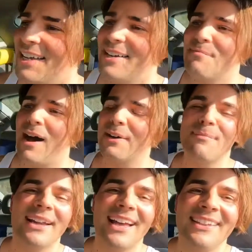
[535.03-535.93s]

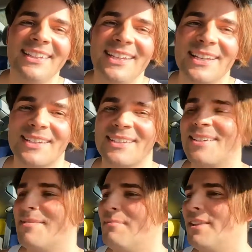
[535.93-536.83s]
Mahatma Gandhi,
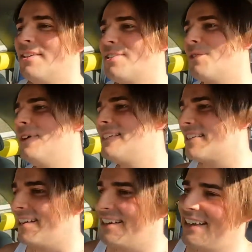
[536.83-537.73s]
Mother
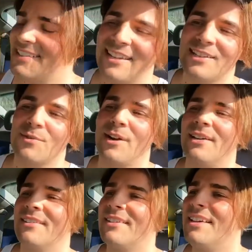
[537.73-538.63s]
Teresa, etc.
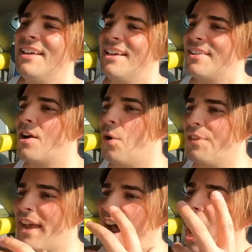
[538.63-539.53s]

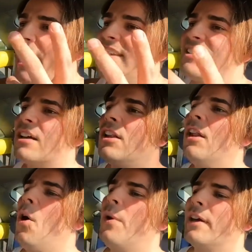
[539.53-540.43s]
Their eyes are
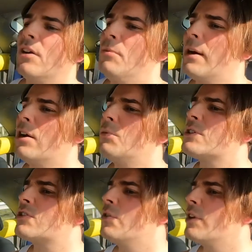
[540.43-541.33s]
glowing. Oh my God,
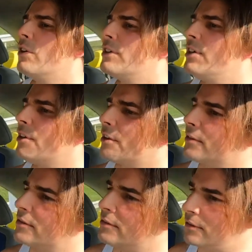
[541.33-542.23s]
what's going on here?
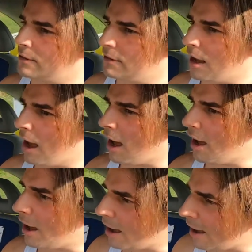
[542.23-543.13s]

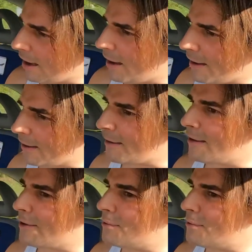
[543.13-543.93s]
No,